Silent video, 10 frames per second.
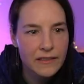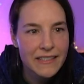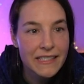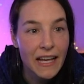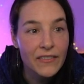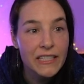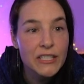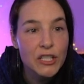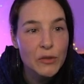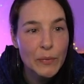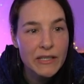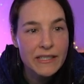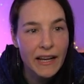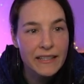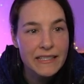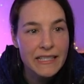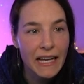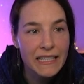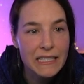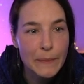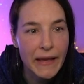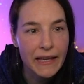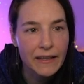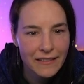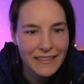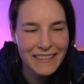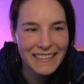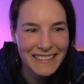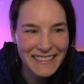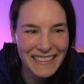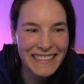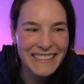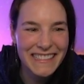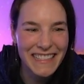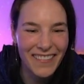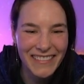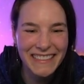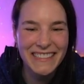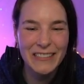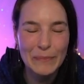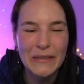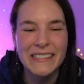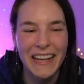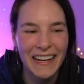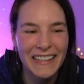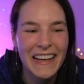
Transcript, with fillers: seventy-two percent said it's pink. seventy-two percent